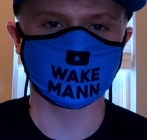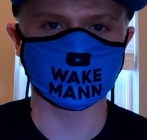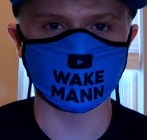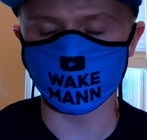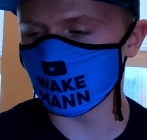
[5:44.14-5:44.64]
So,
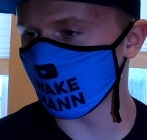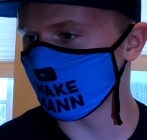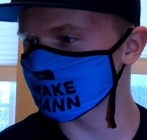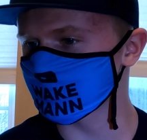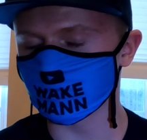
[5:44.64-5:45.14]
so far
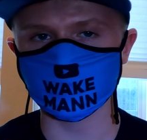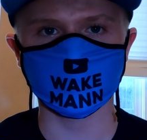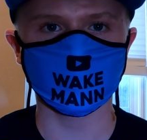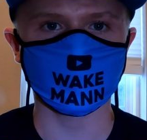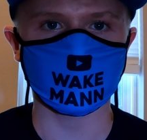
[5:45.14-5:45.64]
I've shown
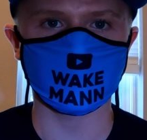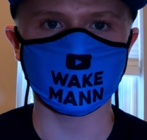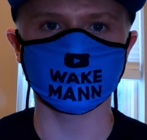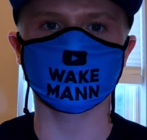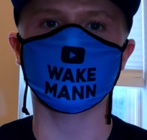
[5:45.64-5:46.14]
you
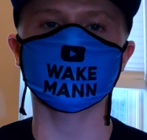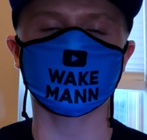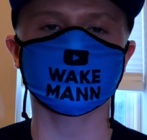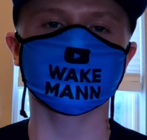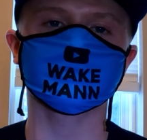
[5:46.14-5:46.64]
um, a
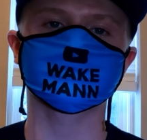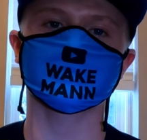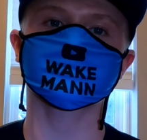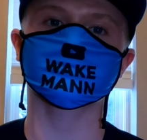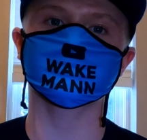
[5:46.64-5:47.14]
lot of the
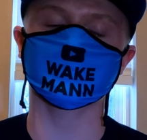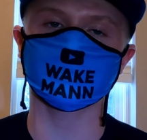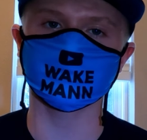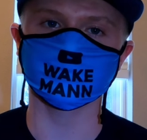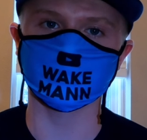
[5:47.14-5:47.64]
accessories that I
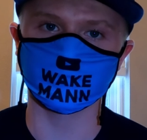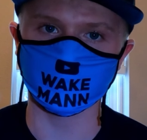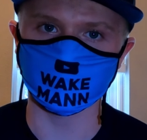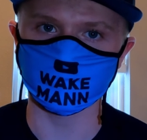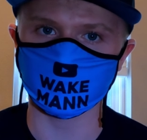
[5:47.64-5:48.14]
use to
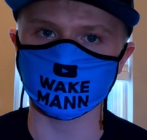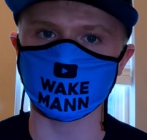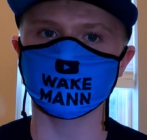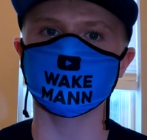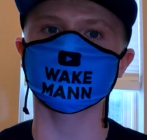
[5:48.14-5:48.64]
film
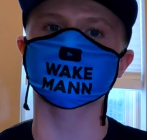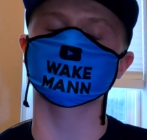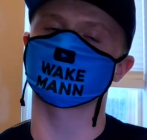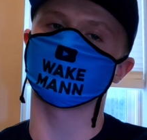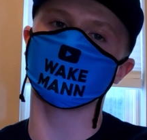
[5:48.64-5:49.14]
my videos
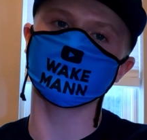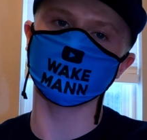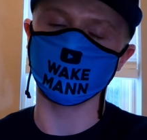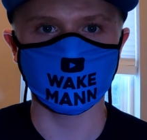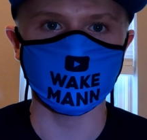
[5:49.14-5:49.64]
on the
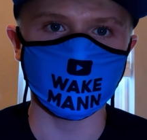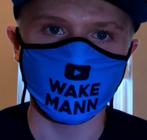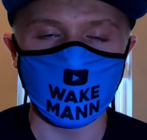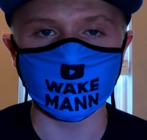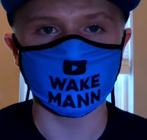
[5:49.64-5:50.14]
water,
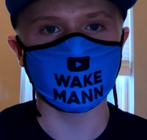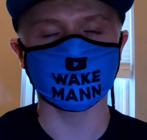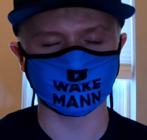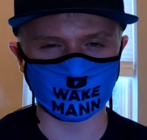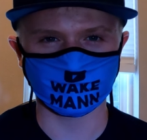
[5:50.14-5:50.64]
but how do I
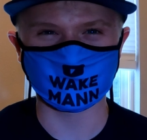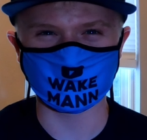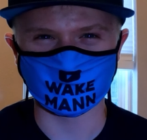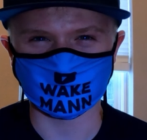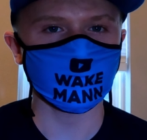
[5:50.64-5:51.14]
edit my
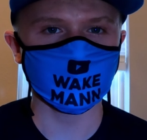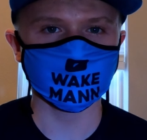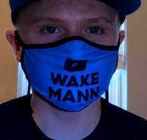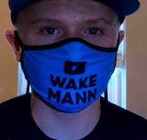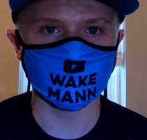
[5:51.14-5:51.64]
videos? I'm going to
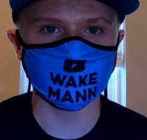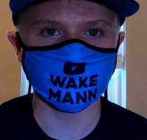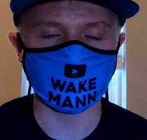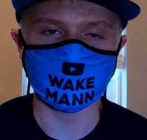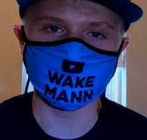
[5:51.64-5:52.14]
be showing
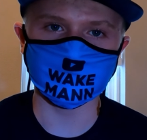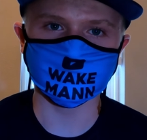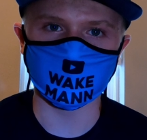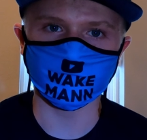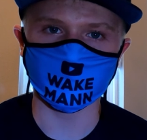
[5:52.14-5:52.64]
you the editing
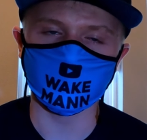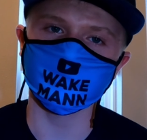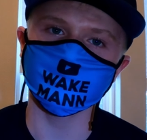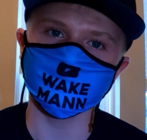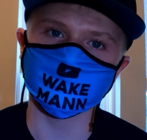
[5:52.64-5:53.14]
software I
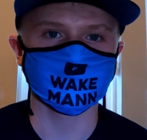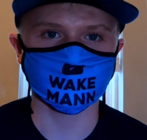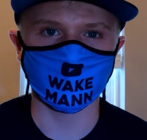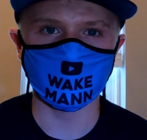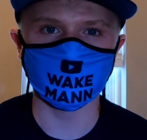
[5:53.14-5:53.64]
use
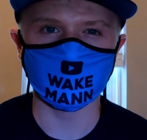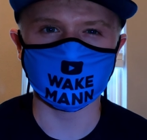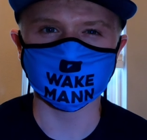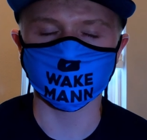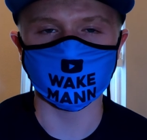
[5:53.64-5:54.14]
as well
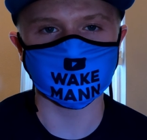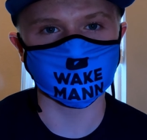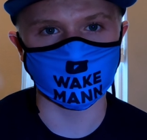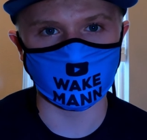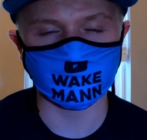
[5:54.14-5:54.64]
as what I
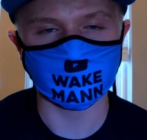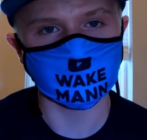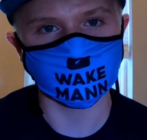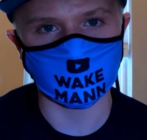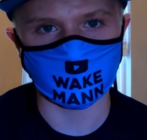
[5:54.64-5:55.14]
store my
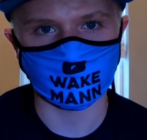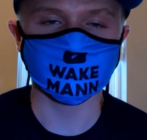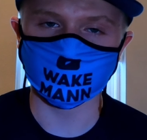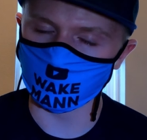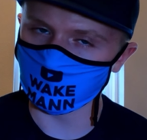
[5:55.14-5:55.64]
footage on.
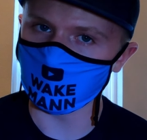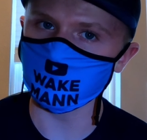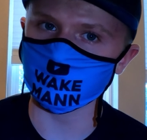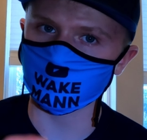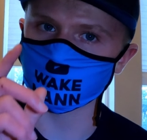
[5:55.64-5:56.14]
Let's show you
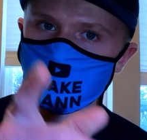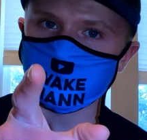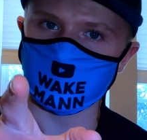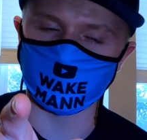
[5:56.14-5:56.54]
that right